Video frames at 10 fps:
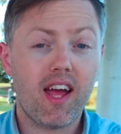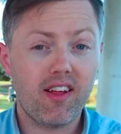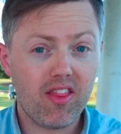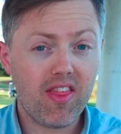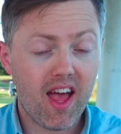
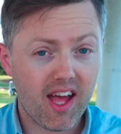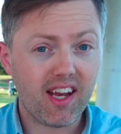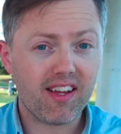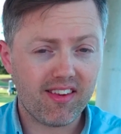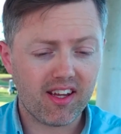That
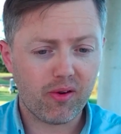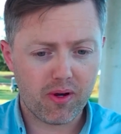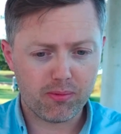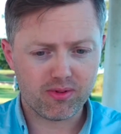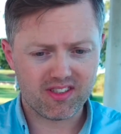is an
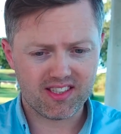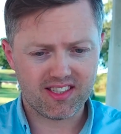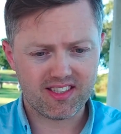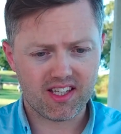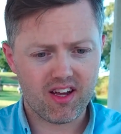incredible
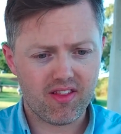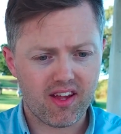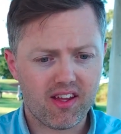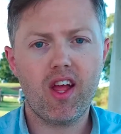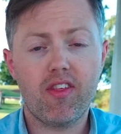statistic, I
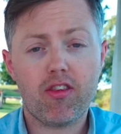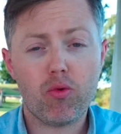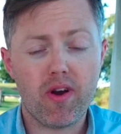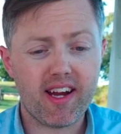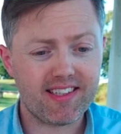think. This is
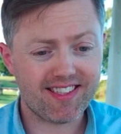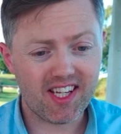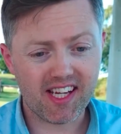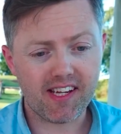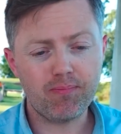where it gets
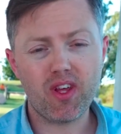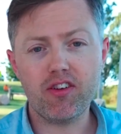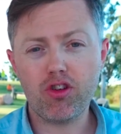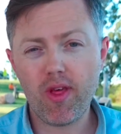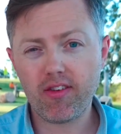sticky. In
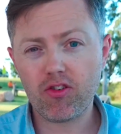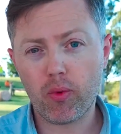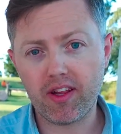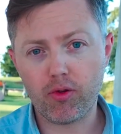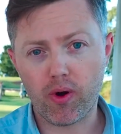
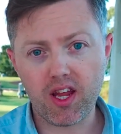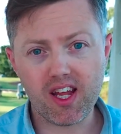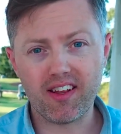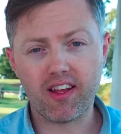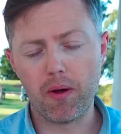2023,
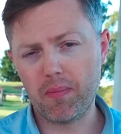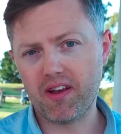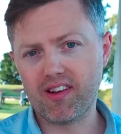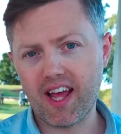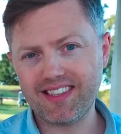in the
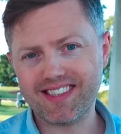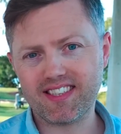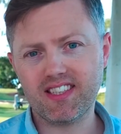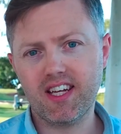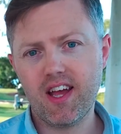company's
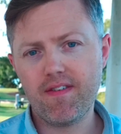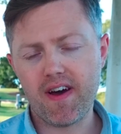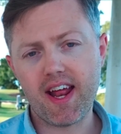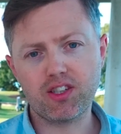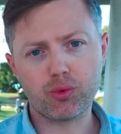latest
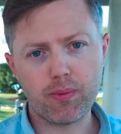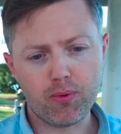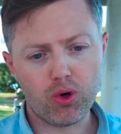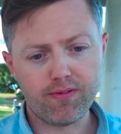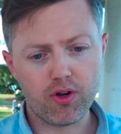financial
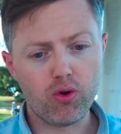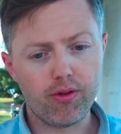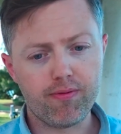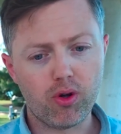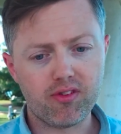report for
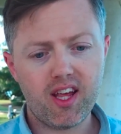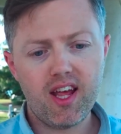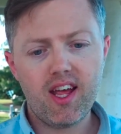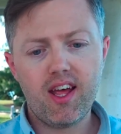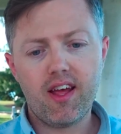Northvolt,
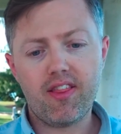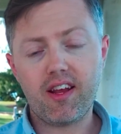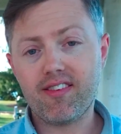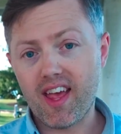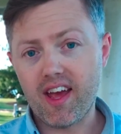
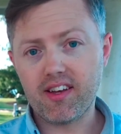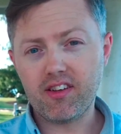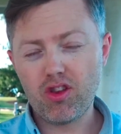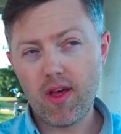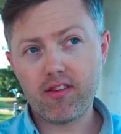they said
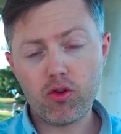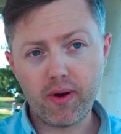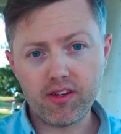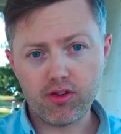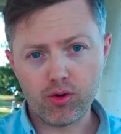in
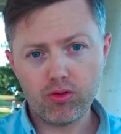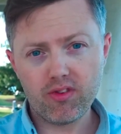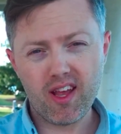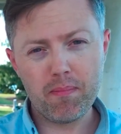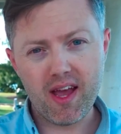2022
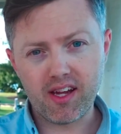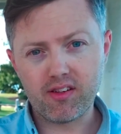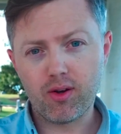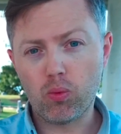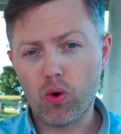they
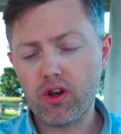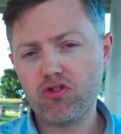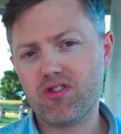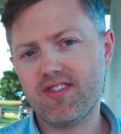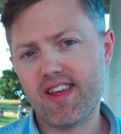made
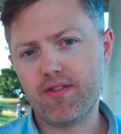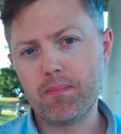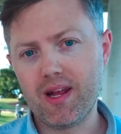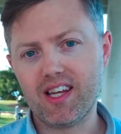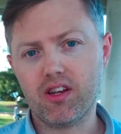$107
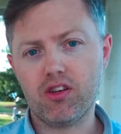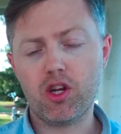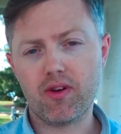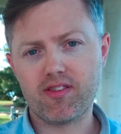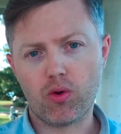million
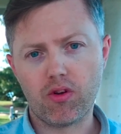US.